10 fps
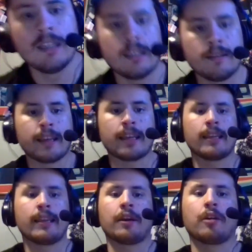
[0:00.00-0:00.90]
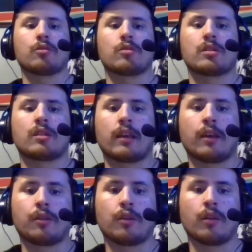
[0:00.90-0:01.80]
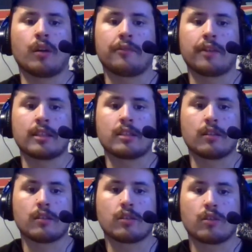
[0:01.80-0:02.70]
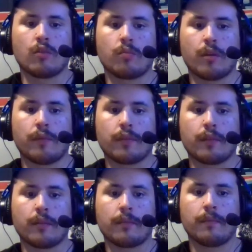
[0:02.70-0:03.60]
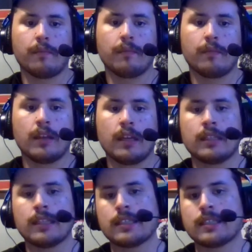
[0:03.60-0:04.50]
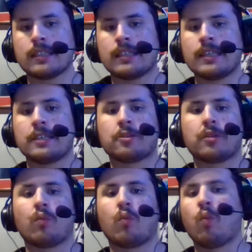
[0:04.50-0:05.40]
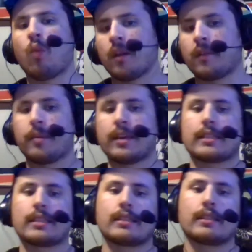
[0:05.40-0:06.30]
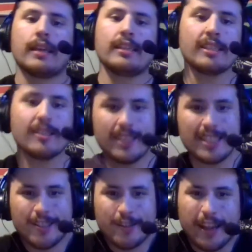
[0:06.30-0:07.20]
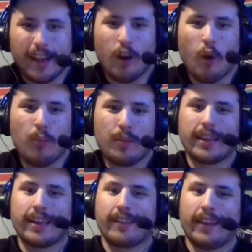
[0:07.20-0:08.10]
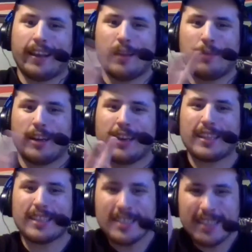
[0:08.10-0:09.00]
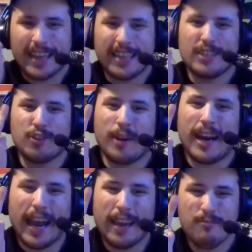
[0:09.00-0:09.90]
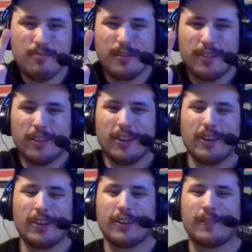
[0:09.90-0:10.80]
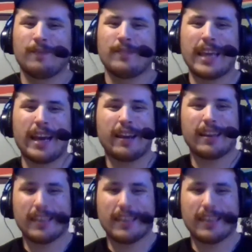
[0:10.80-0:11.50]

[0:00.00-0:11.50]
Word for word: Like, it nails the character of Godzilla so perfectly this is easily one of the best. And just listen to that opening. Like, come on, doesn't that get you hyped? Yeah,